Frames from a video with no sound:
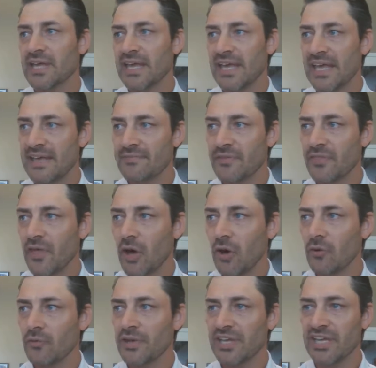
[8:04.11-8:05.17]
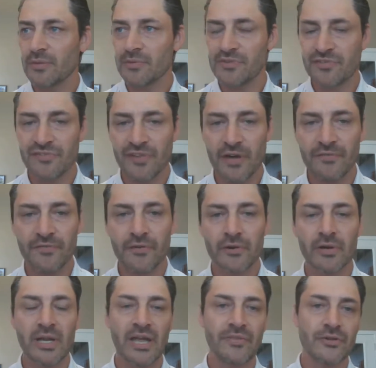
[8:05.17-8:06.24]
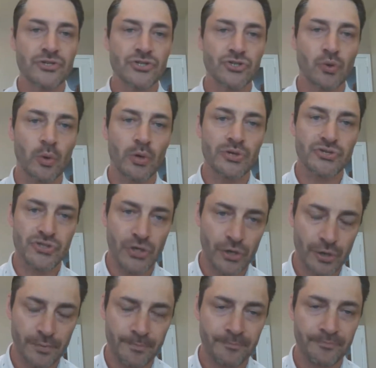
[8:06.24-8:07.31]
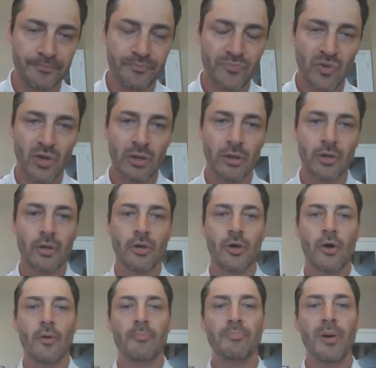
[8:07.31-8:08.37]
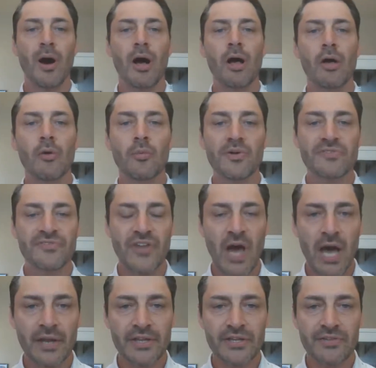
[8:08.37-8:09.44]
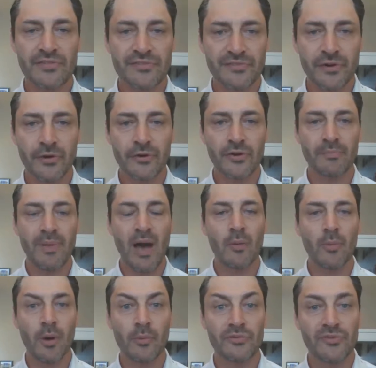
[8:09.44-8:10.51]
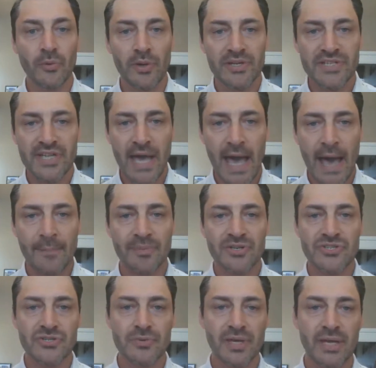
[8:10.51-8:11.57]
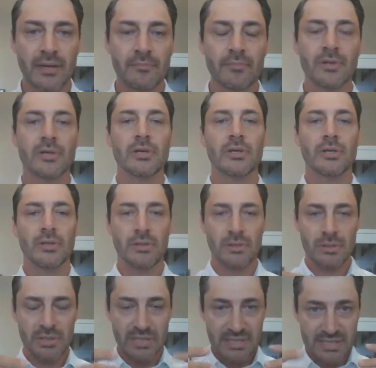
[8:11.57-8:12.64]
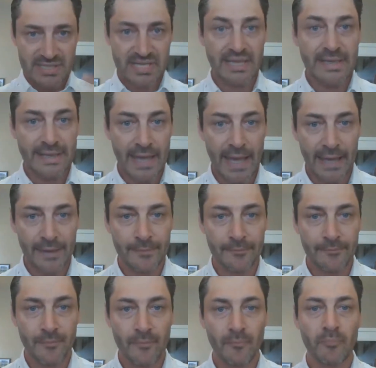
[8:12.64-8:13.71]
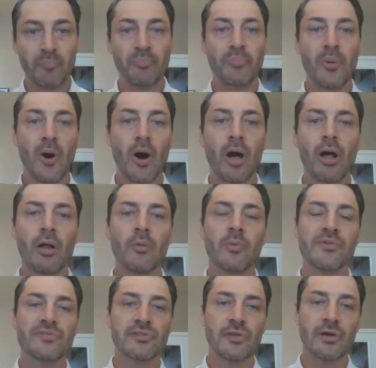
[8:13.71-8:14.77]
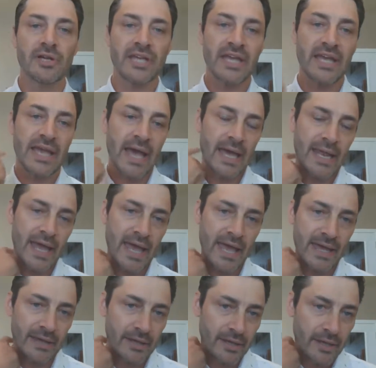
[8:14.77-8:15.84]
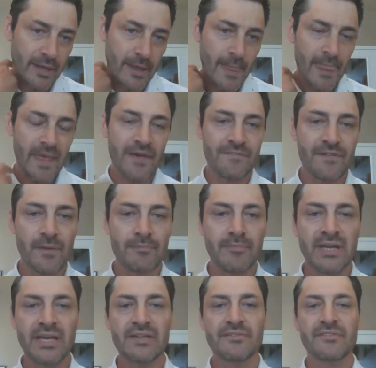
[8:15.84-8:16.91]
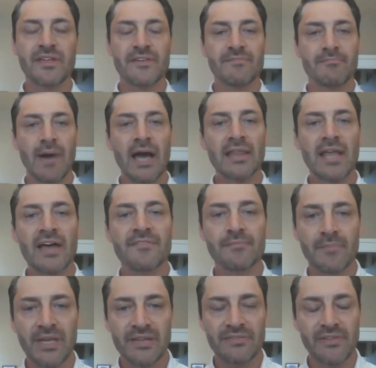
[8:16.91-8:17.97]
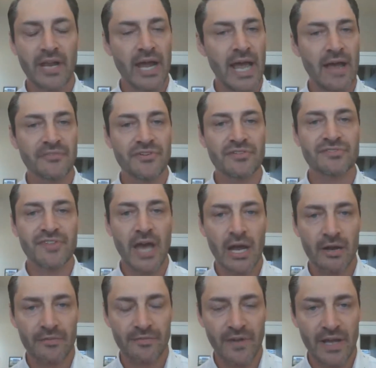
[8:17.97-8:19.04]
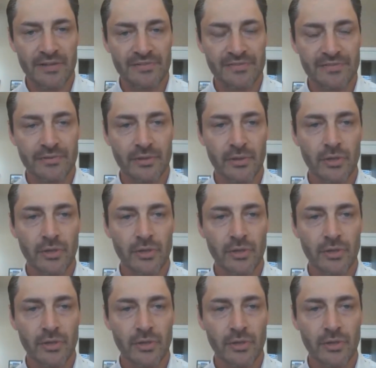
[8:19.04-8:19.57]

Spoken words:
even though he would suffer in the short term. Paul was not concerned about what was going to happen to him today. Paul was looking at, hey, if my life means that I have to sacrifice